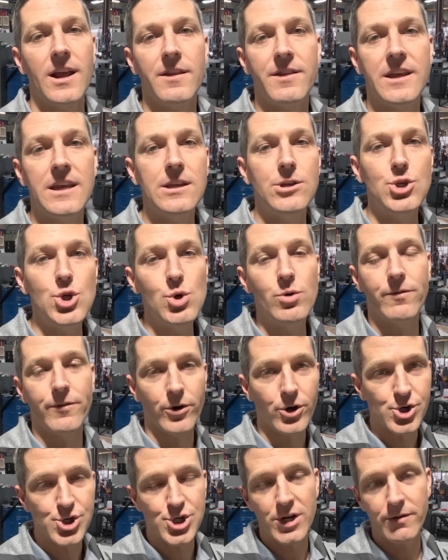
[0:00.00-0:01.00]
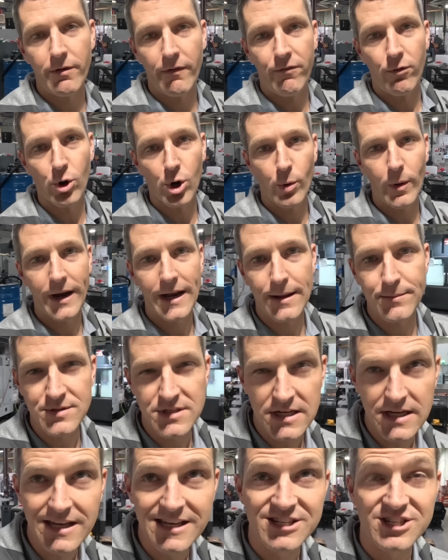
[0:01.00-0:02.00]
The new version of the
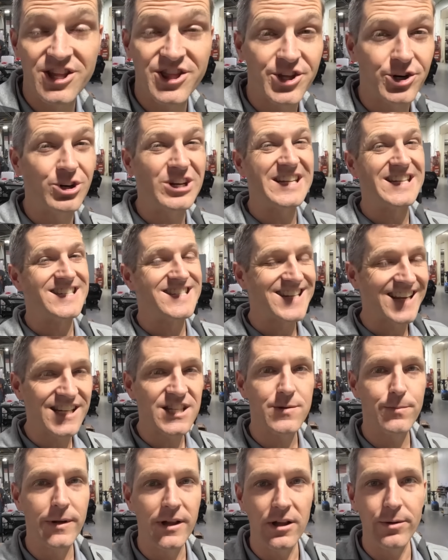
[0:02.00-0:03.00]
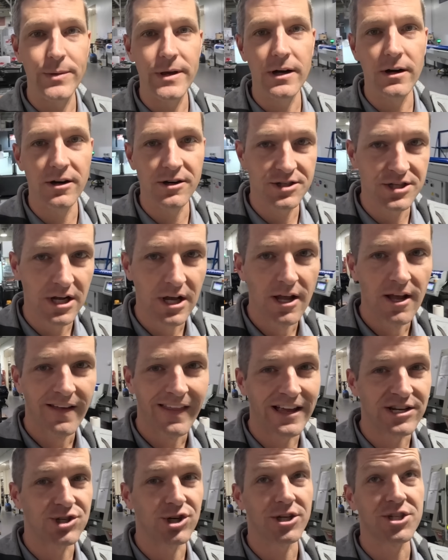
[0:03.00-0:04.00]
408MT is 36 millimeters.
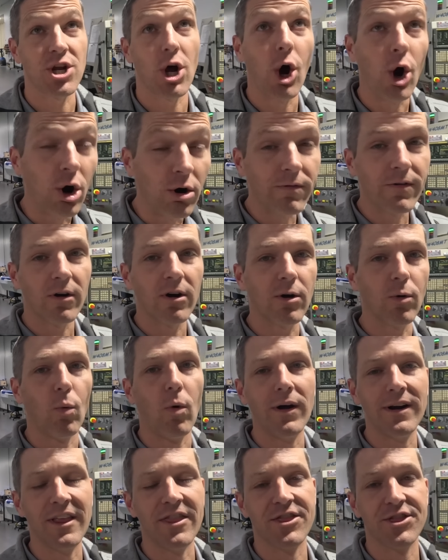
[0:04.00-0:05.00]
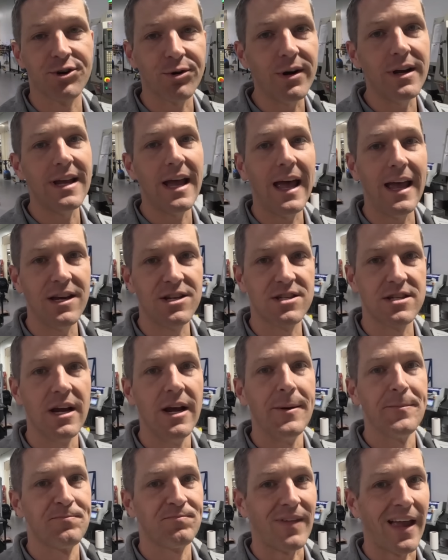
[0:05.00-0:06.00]
That's just over one and three eighths.
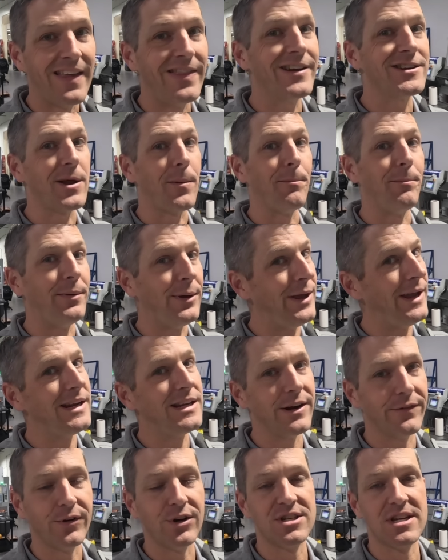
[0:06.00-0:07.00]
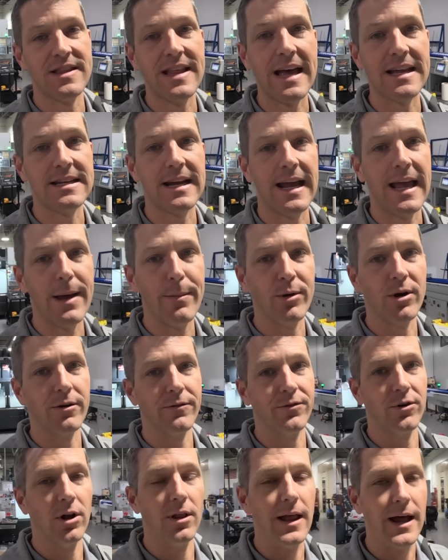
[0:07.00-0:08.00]
And there's a big difference in that diameter
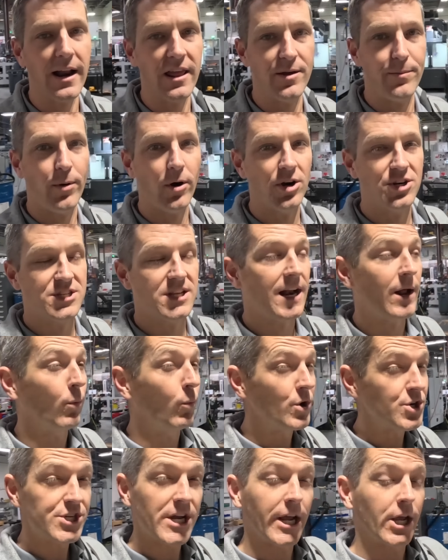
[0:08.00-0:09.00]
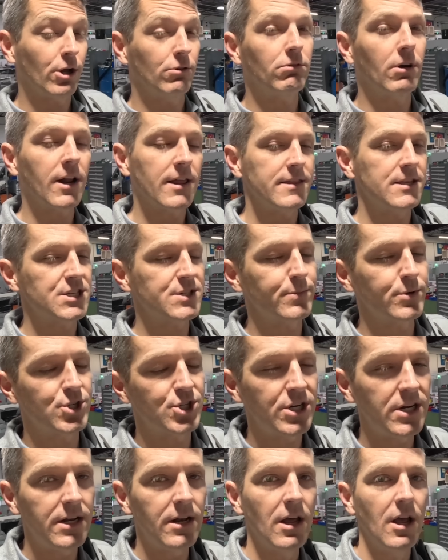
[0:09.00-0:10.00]
for a lot of the parts that I wish I could run on this
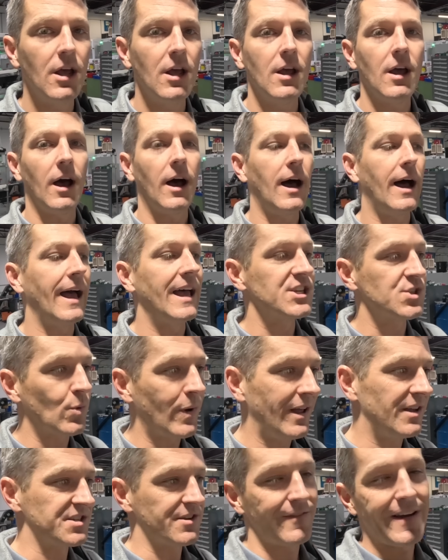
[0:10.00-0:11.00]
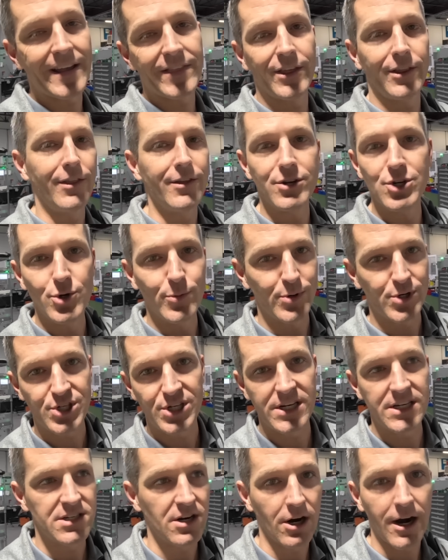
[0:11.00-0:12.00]
machine, uh, as well as the fact that the new
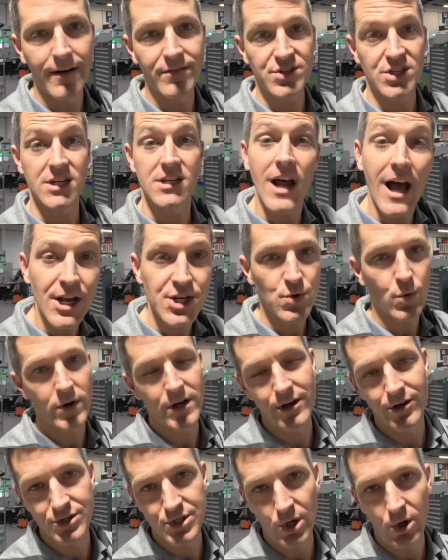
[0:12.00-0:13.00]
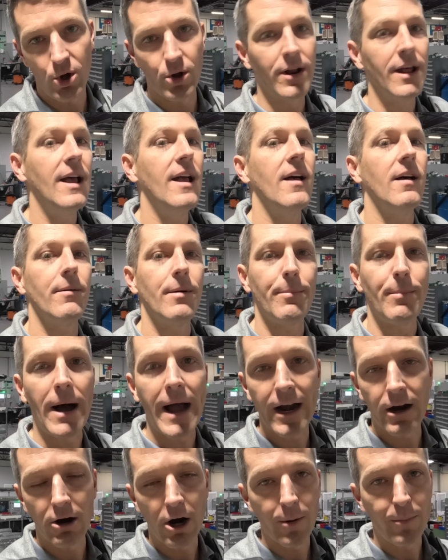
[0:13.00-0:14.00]
machines are obviously not 20 years old,
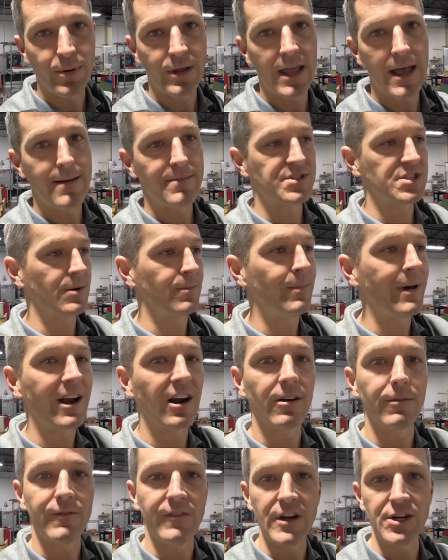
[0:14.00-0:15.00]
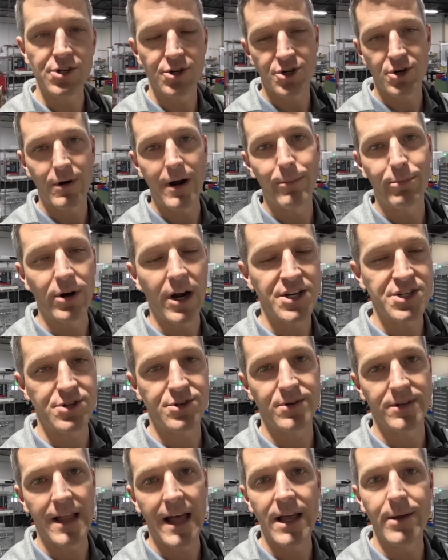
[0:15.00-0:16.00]
higher RPMs, some better features around
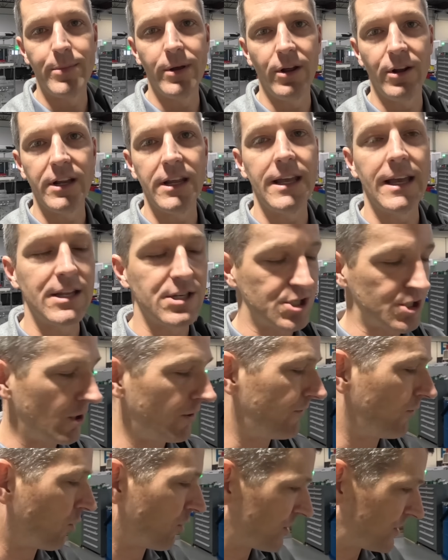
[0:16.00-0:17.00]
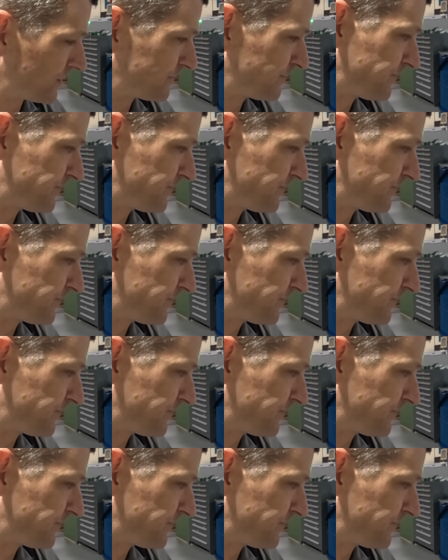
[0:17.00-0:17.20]
process reliability and so forth.